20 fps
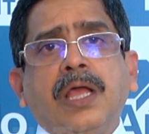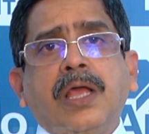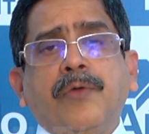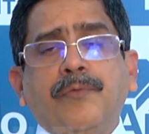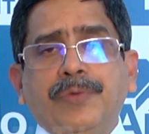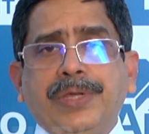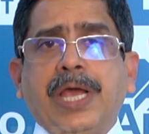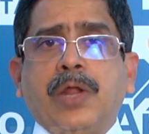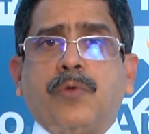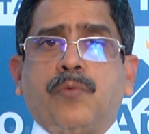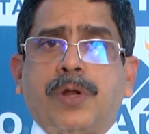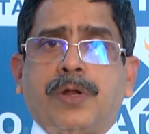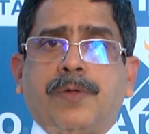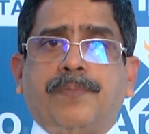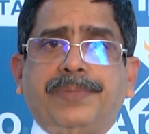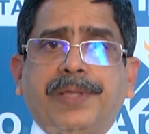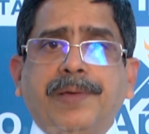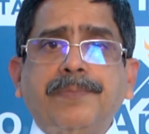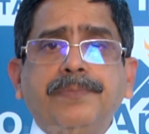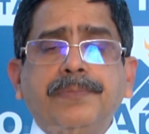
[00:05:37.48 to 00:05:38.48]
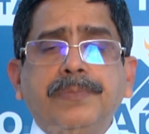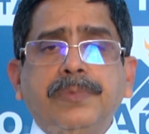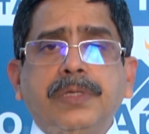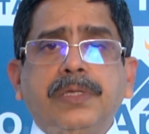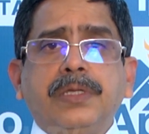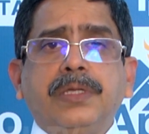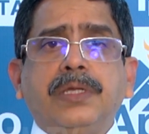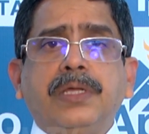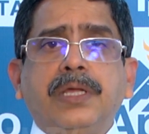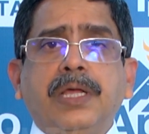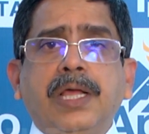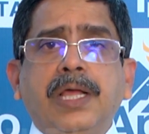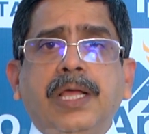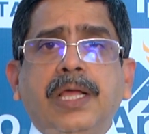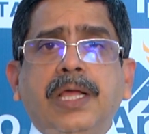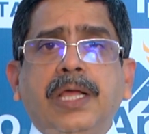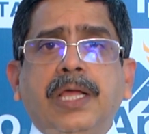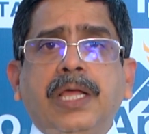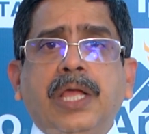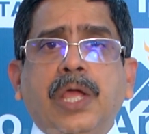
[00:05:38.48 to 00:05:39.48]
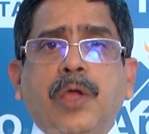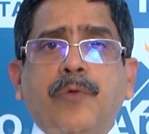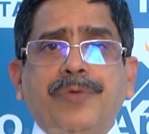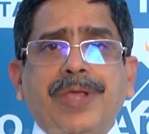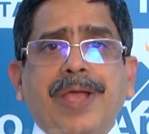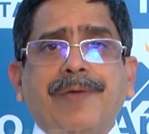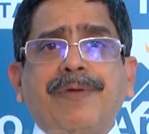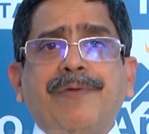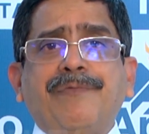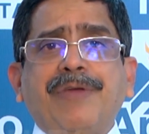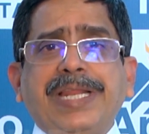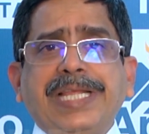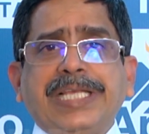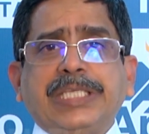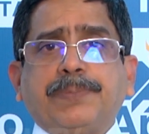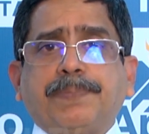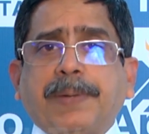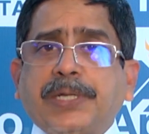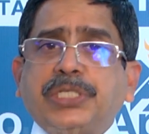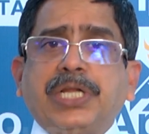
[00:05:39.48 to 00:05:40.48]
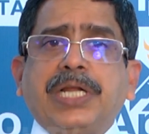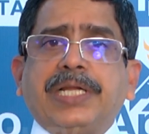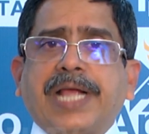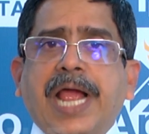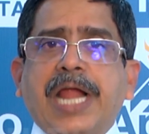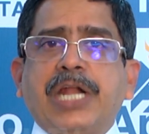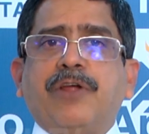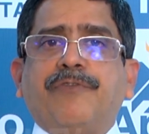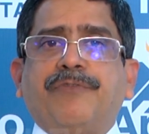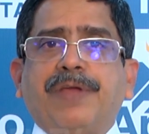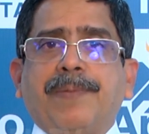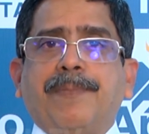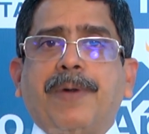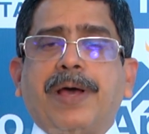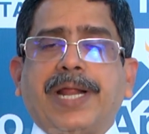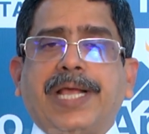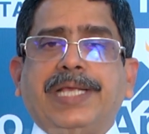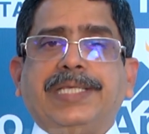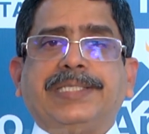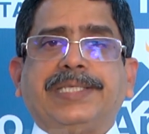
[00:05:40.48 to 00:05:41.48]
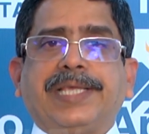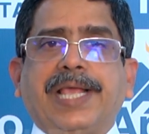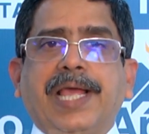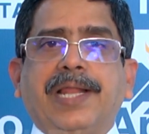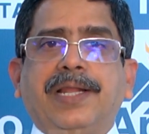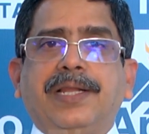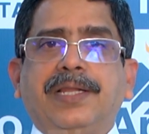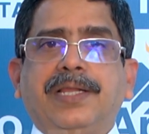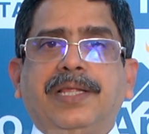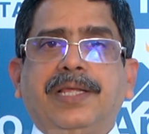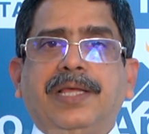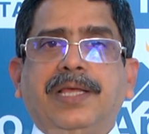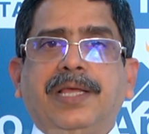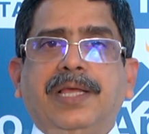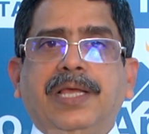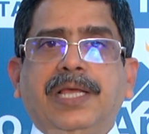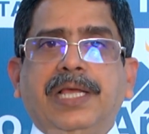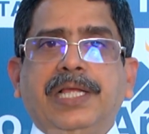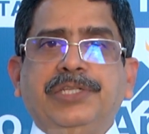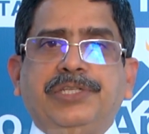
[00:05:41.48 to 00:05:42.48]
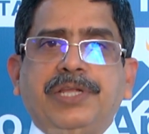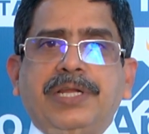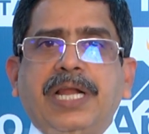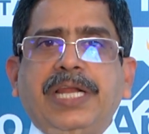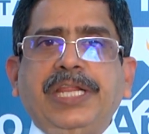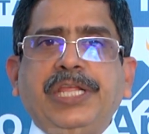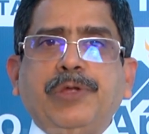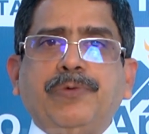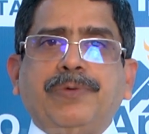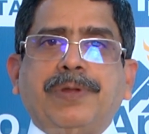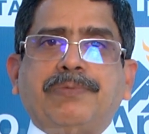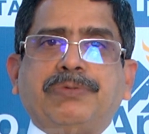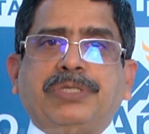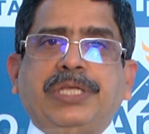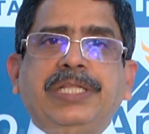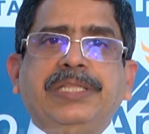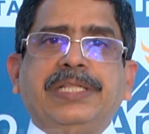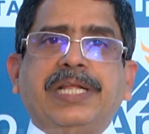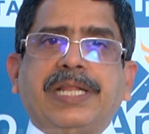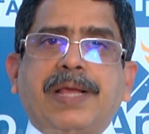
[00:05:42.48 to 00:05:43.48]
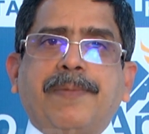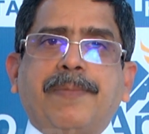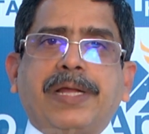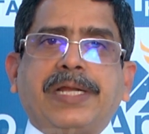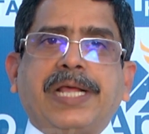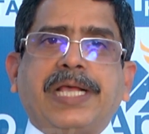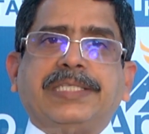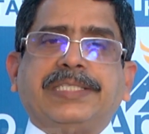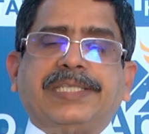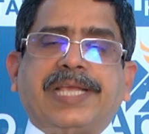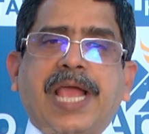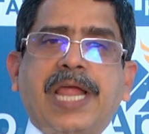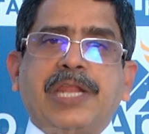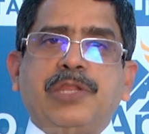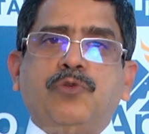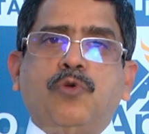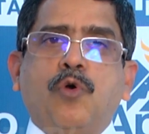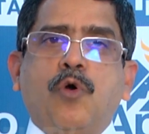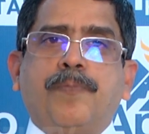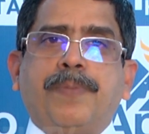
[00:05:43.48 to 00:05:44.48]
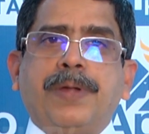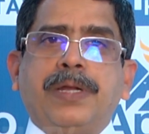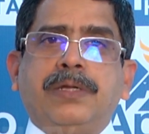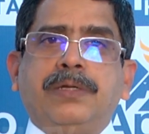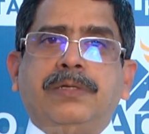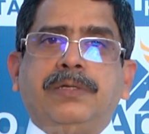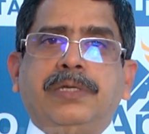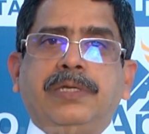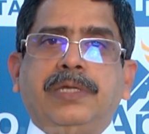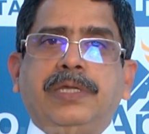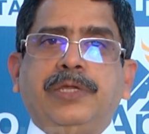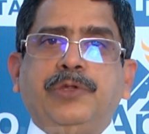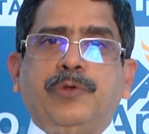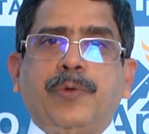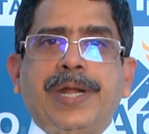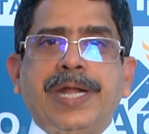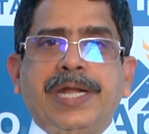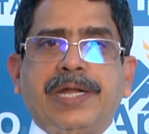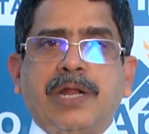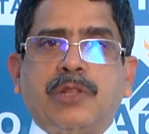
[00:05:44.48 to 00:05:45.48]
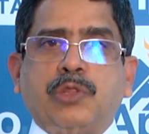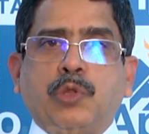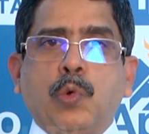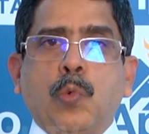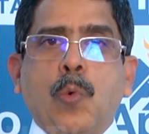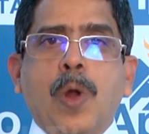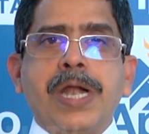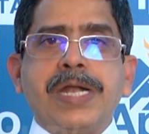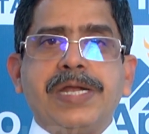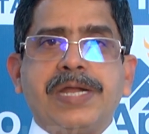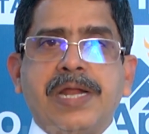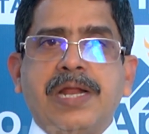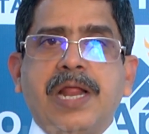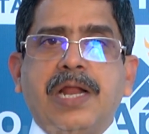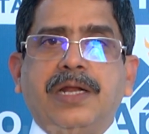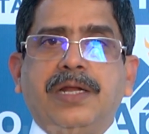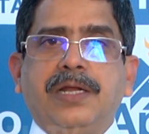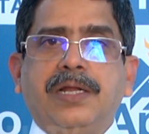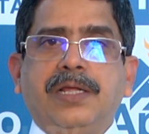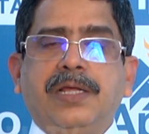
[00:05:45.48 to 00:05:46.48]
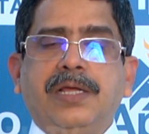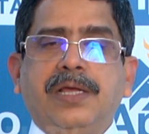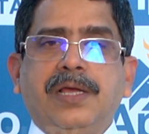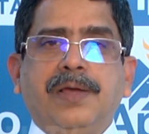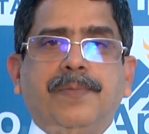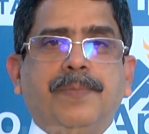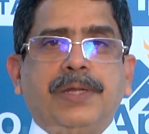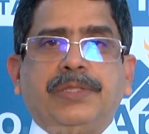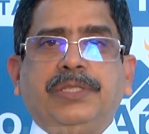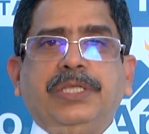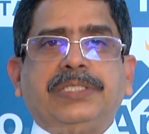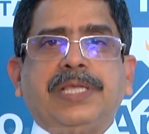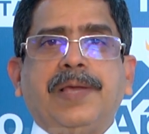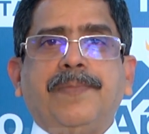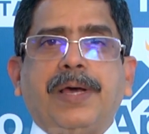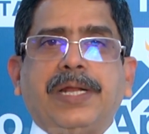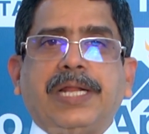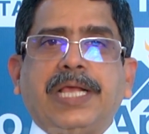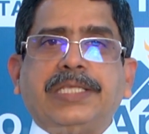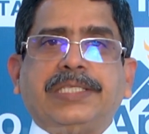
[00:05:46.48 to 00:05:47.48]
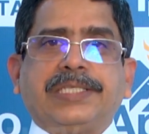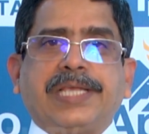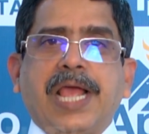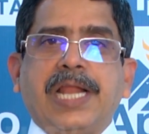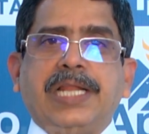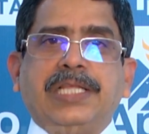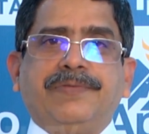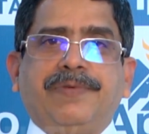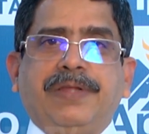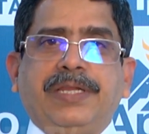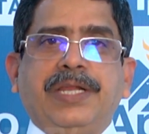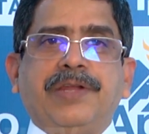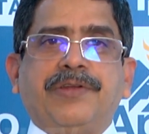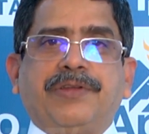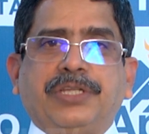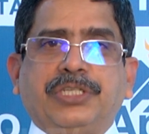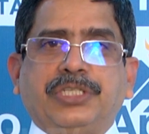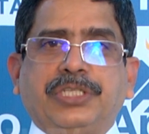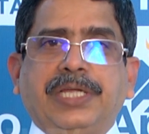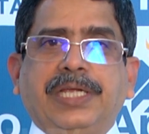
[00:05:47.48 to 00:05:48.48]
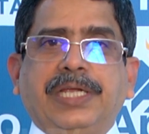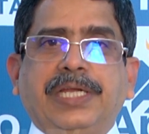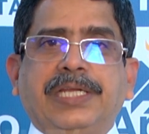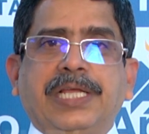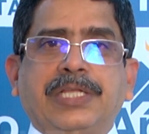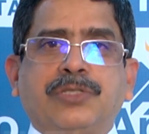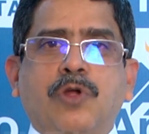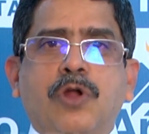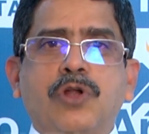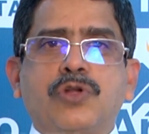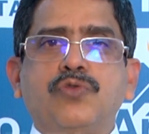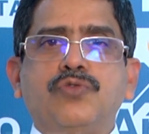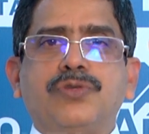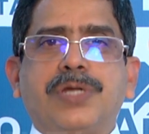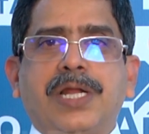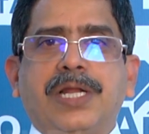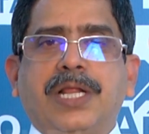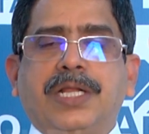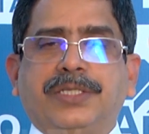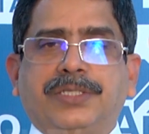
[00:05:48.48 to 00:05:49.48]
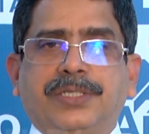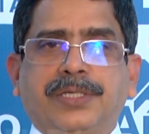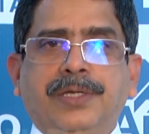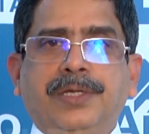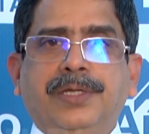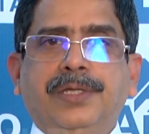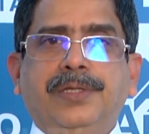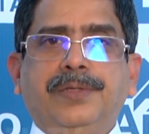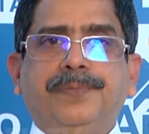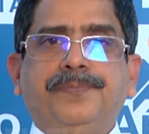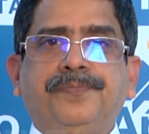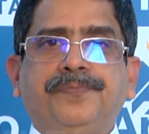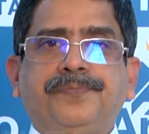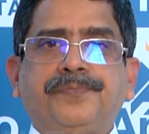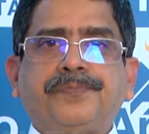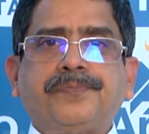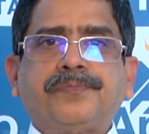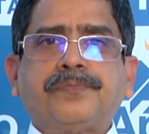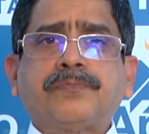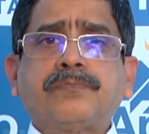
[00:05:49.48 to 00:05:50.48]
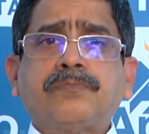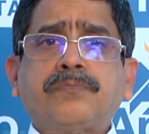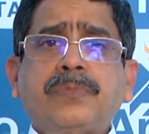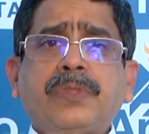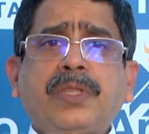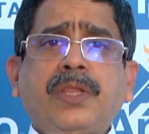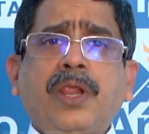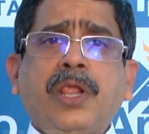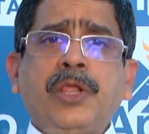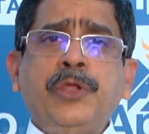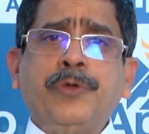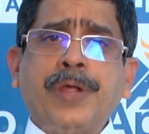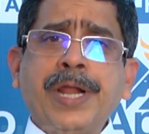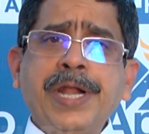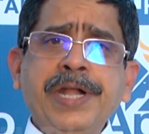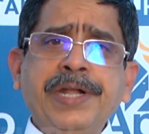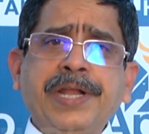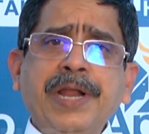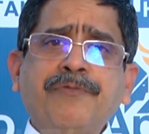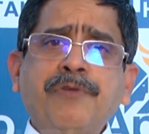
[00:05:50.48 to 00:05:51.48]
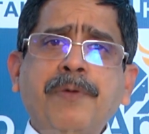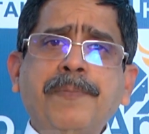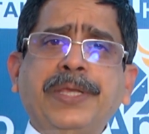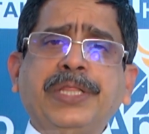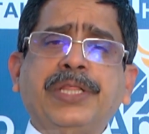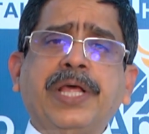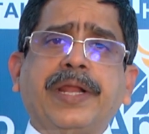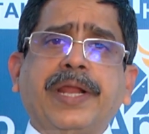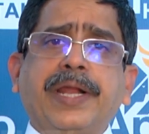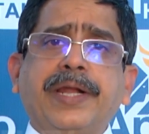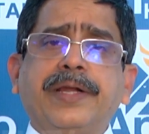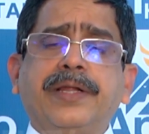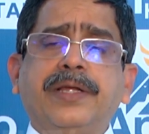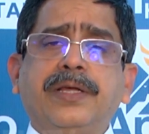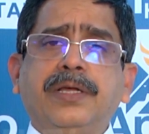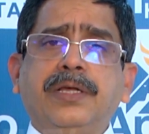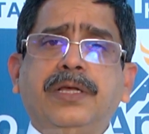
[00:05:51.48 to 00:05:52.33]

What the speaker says: We are one of them. We have a very special kind of MRI scan. Generally, you would have seen that MRI scan, you enter through one tunnel. But this MRI scan is very interesting. It has got two tunnels. You can enter from either end.